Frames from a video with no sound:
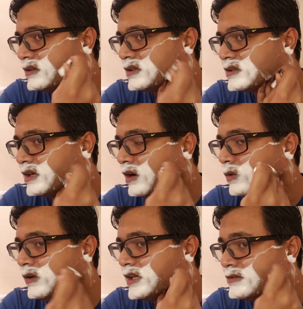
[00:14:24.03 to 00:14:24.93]
just how
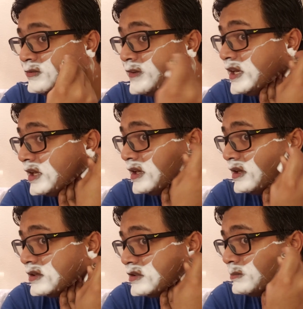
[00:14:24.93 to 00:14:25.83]
less finicky
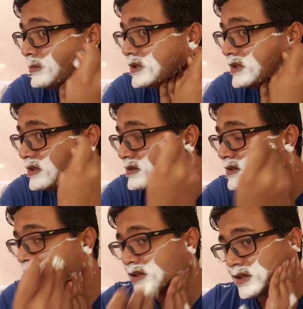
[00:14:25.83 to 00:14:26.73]
a soap base
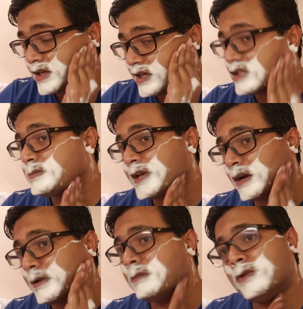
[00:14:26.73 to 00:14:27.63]
is
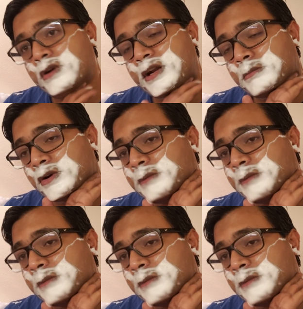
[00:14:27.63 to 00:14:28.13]
becoming more and more